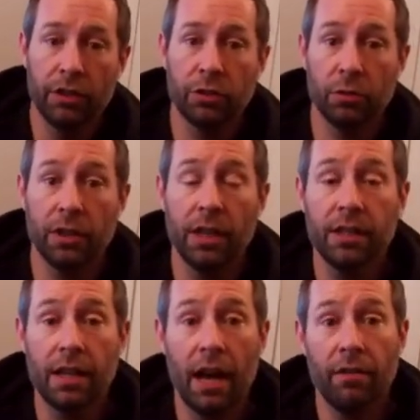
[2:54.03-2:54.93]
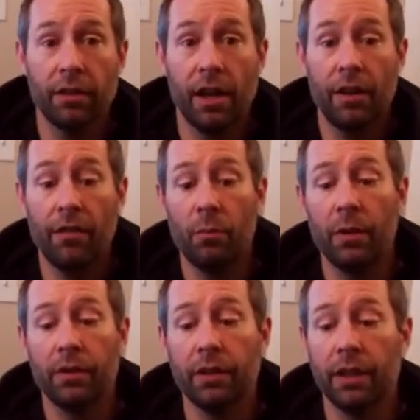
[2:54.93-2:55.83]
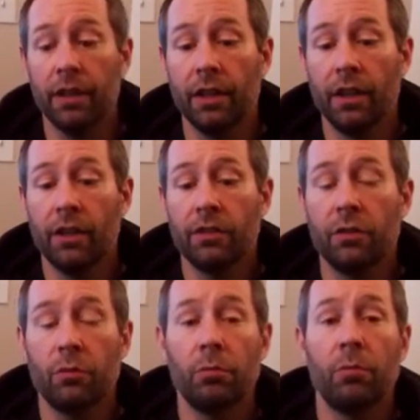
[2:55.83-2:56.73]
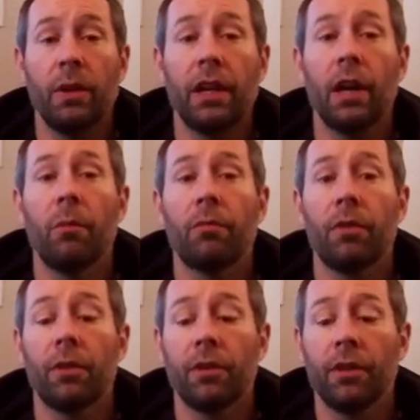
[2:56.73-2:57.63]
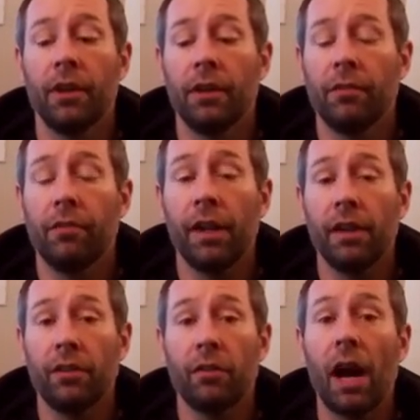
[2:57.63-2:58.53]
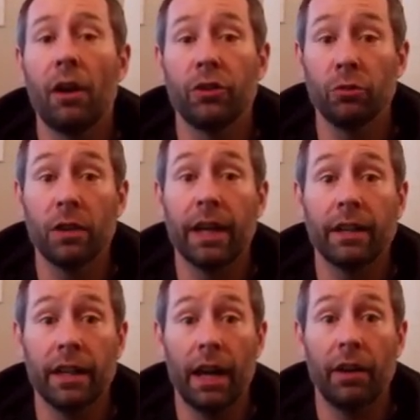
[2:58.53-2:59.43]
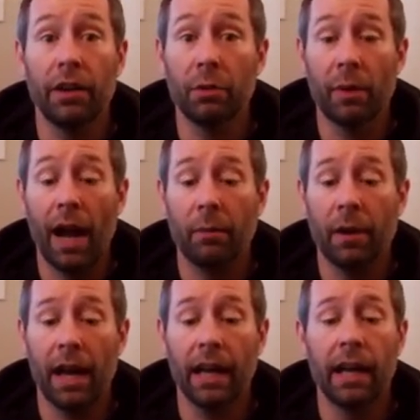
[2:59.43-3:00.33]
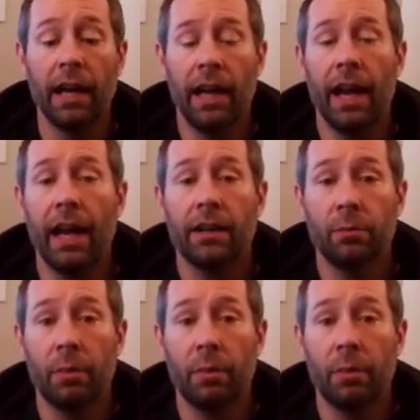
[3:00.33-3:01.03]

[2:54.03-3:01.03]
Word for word: So it does have a lot of ability to be comfort fit to how you like to carry your backpack and